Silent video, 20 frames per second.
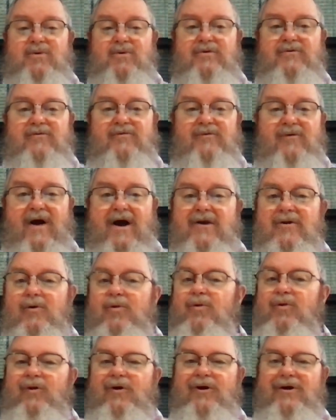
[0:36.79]
One
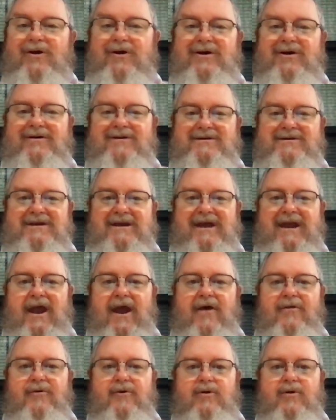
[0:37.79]
final look
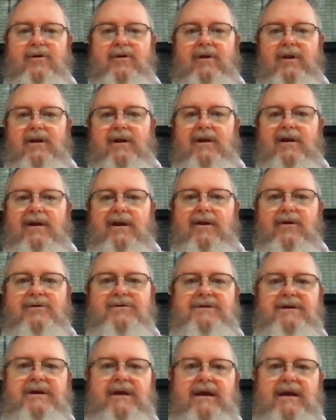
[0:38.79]
together here
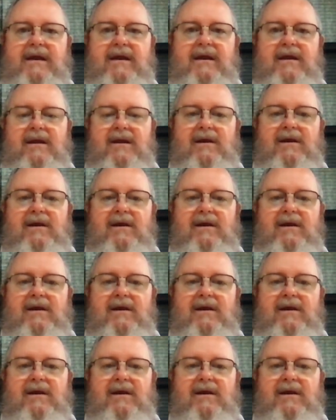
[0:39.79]
today.